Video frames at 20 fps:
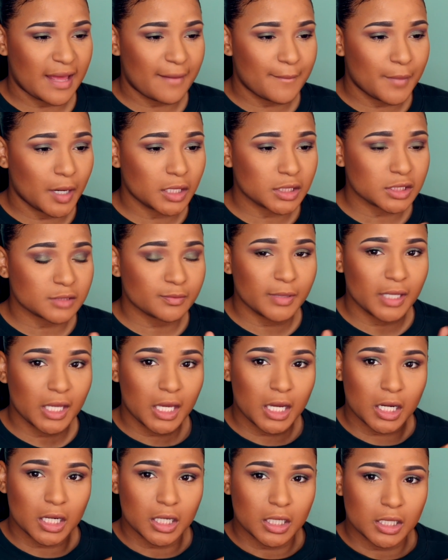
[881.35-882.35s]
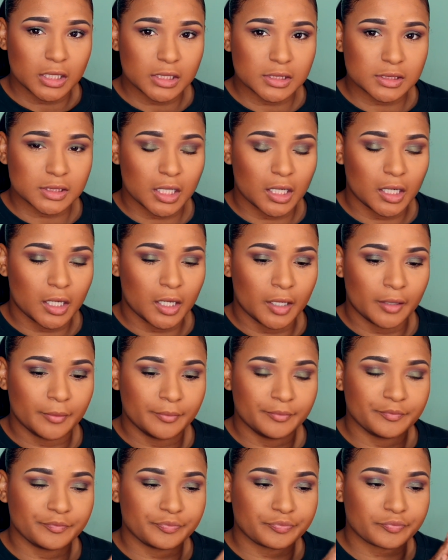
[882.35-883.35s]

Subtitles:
that much because I